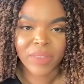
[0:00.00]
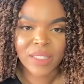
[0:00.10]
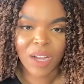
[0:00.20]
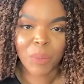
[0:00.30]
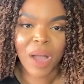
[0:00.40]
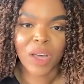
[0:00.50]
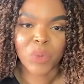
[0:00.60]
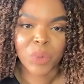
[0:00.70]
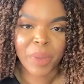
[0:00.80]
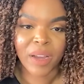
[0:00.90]
These aren't
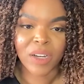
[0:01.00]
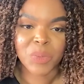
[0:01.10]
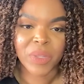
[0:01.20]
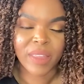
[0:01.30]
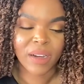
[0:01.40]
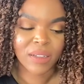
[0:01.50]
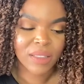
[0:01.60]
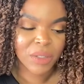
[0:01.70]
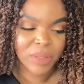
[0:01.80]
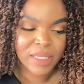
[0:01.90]
pothole repairs, but they're
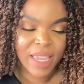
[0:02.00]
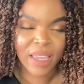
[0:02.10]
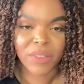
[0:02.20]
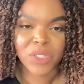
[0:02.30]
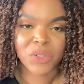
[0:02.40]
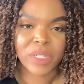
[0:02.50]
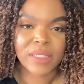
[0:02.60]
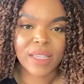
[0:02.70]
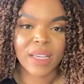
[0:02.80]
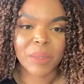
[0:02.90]
literally taking the
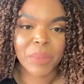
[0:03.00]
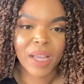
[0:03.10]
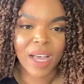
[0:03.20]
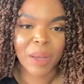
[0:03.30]
streets up,